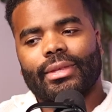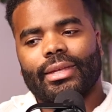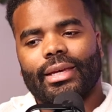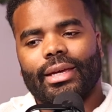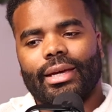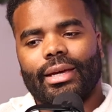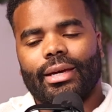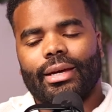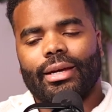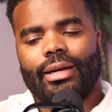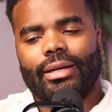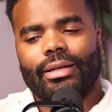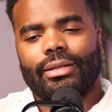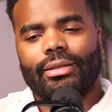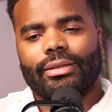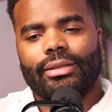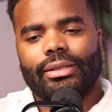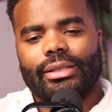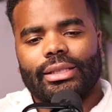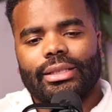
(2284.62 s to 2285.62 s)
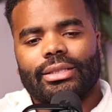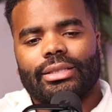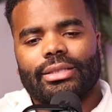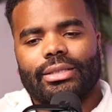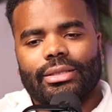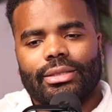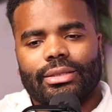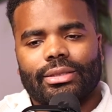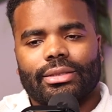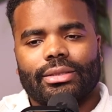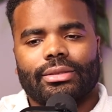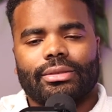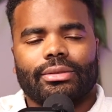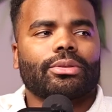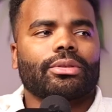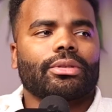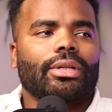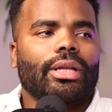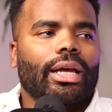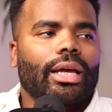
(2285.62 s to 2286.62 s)
And it's
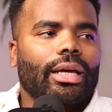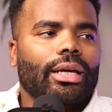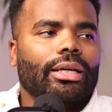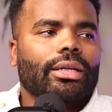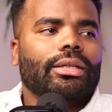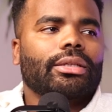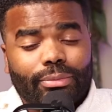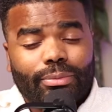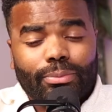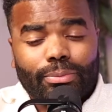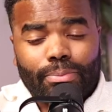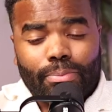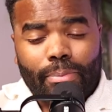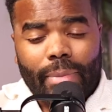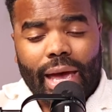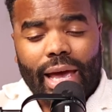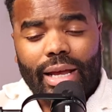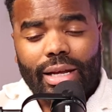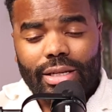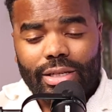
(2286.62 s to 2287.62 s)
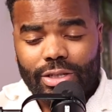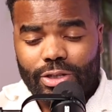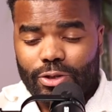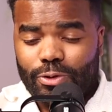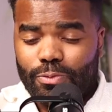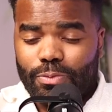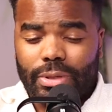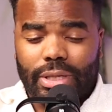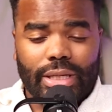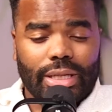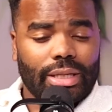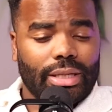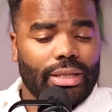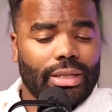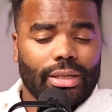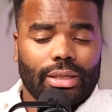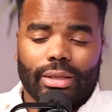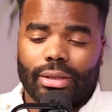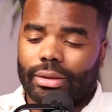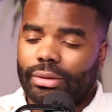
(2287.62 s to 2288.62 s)
like meant to
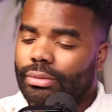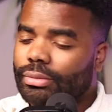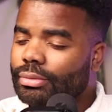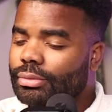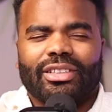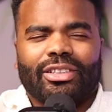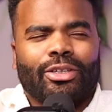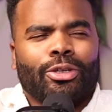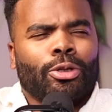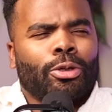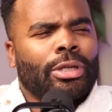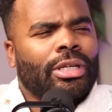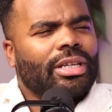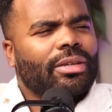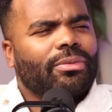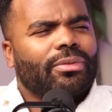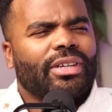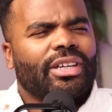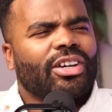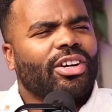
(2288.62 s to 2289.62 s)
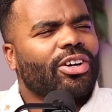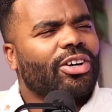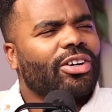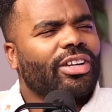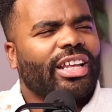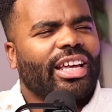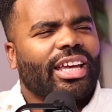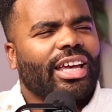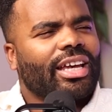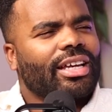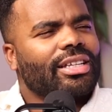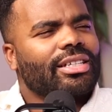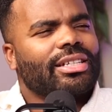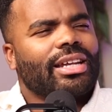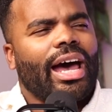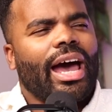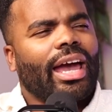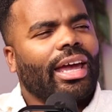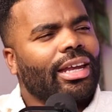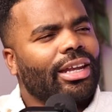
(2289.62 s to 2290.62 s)
be giving her like
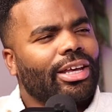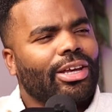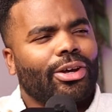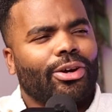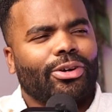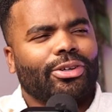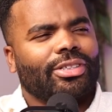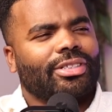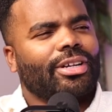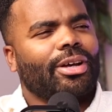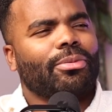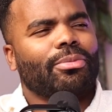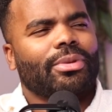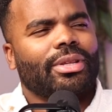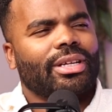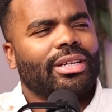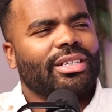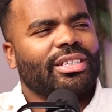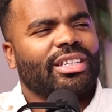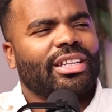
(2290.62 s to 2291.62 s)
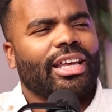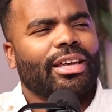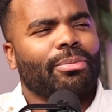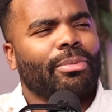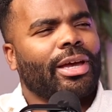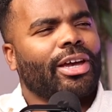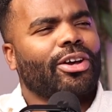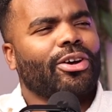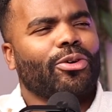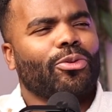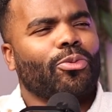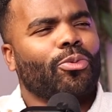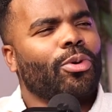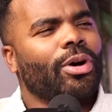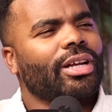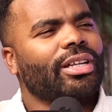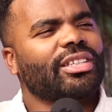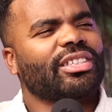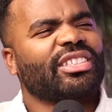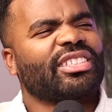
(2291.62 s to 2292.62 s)
anxiety or something to like make her
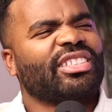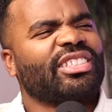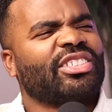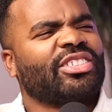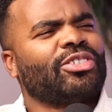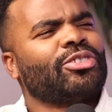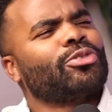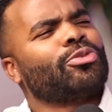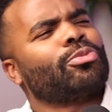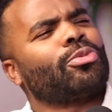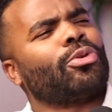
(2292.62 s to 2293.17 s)
want you